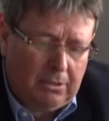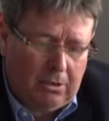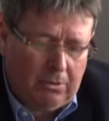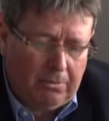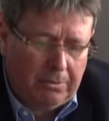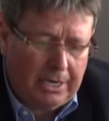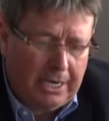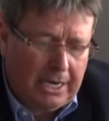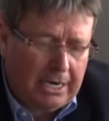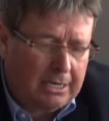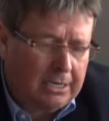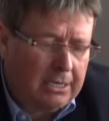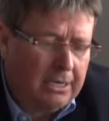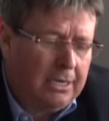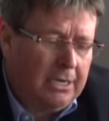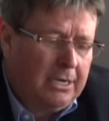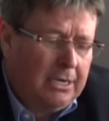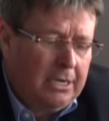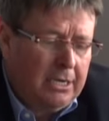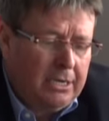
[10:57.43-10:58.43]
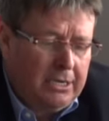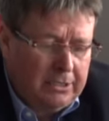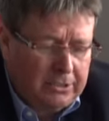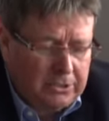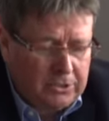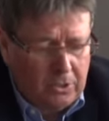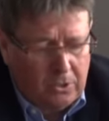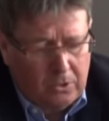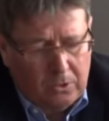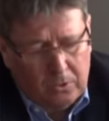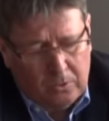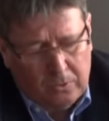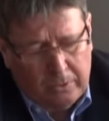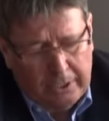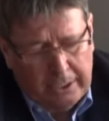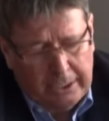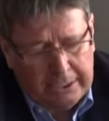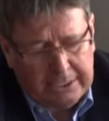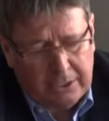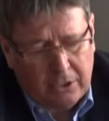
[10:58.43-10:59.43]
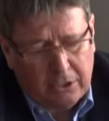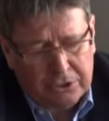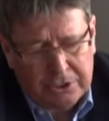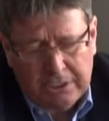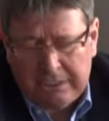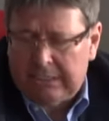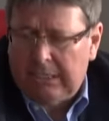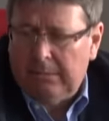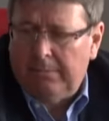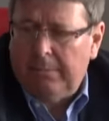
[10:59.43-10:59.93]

OER. So it's not just